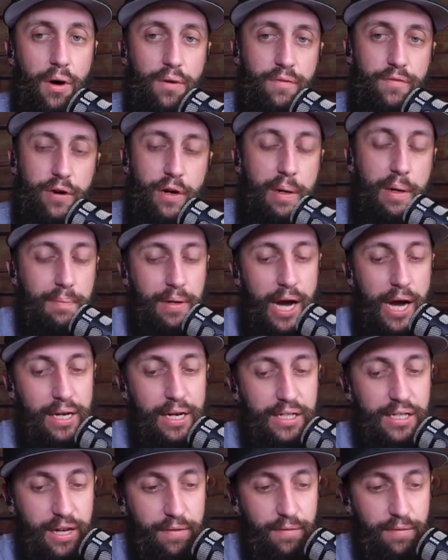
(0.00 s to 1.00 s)
from
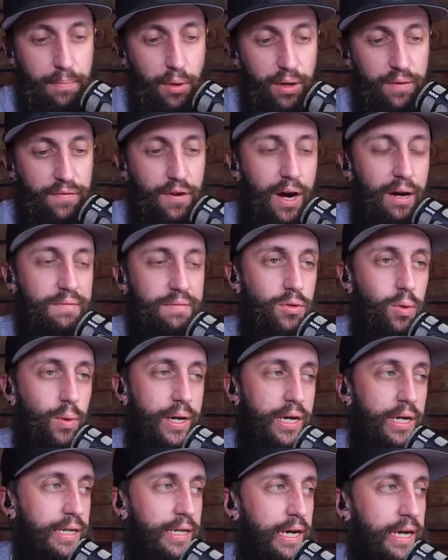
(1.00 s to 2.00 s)
97.5
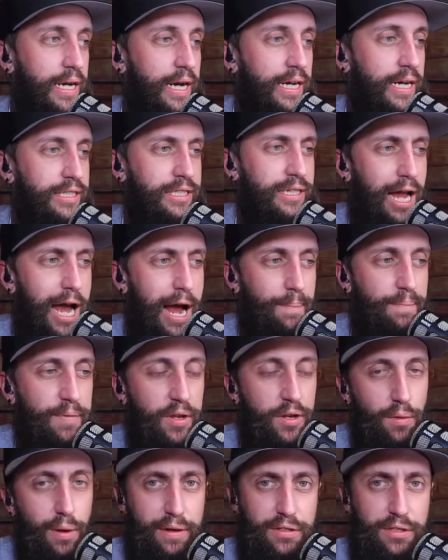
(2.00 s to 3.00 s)
tweeted that he got slapped and
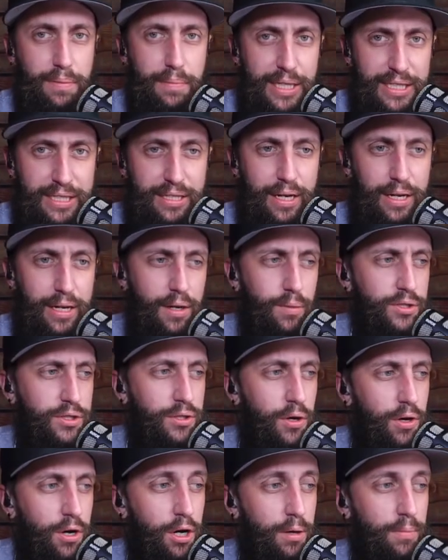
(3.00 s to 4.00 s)
the refs missed it and it was
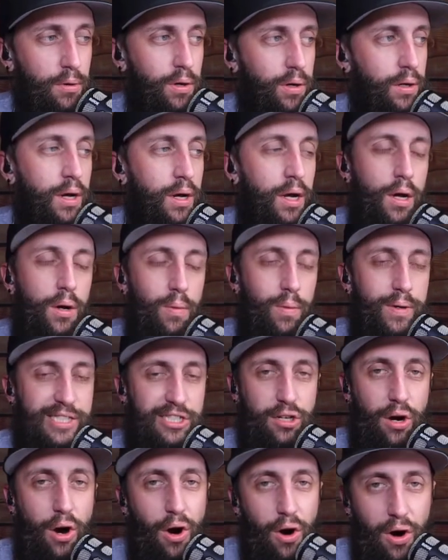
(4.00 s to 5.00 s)
horrible, and we
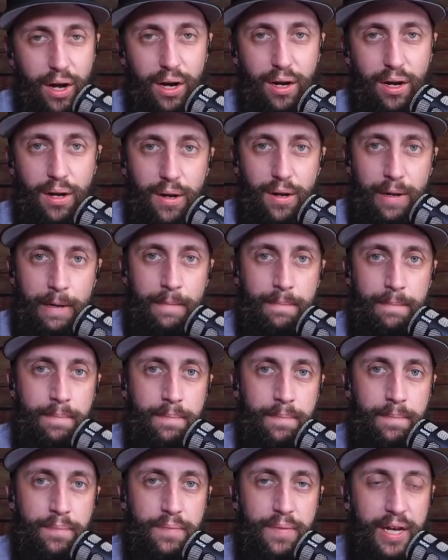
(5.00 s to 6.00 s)
saw it.
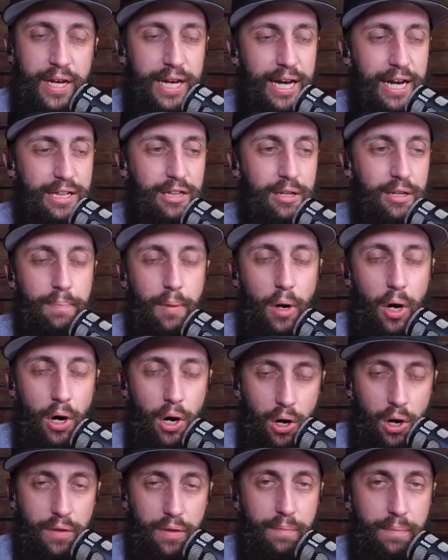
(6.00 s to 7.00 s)
He hit the
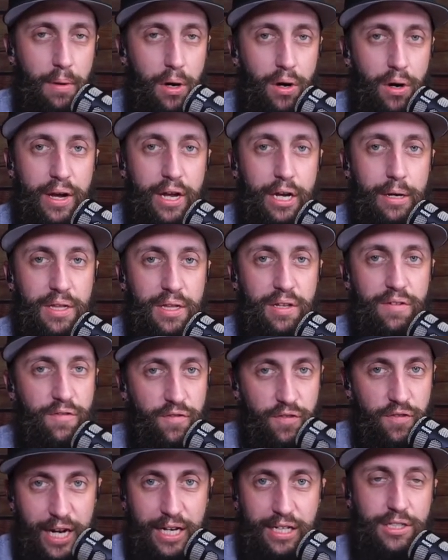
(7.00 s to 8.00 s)
ball. The ball hit him in the
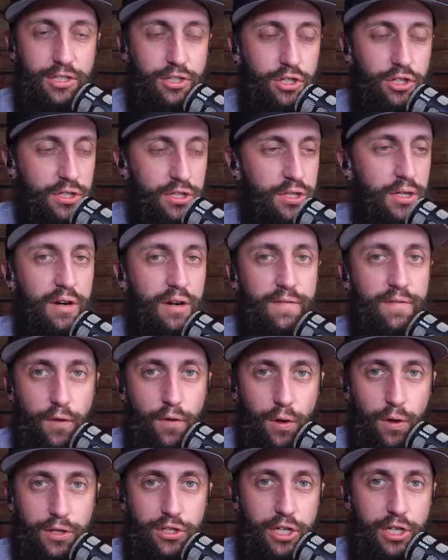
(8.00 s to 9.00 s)
face. Just an
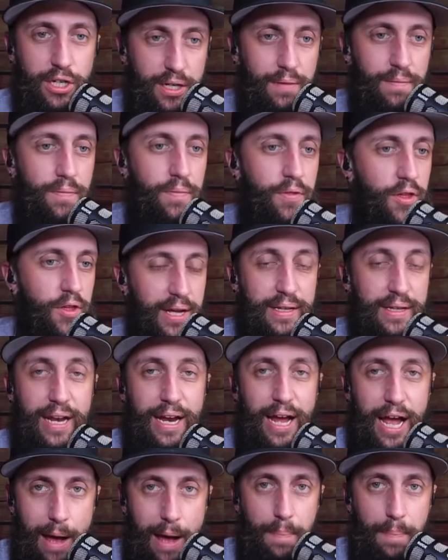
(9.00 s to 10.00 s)
unfortunate thing that
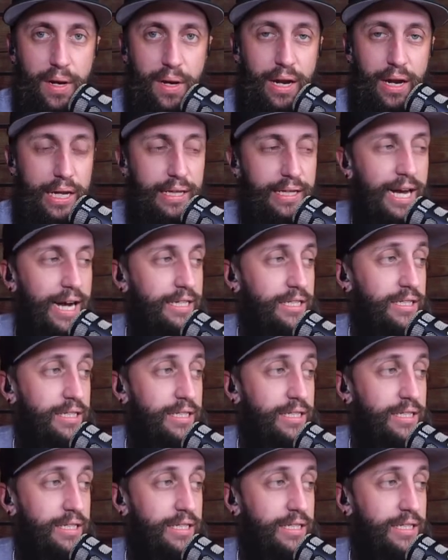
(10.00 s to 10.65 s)
happened, and that's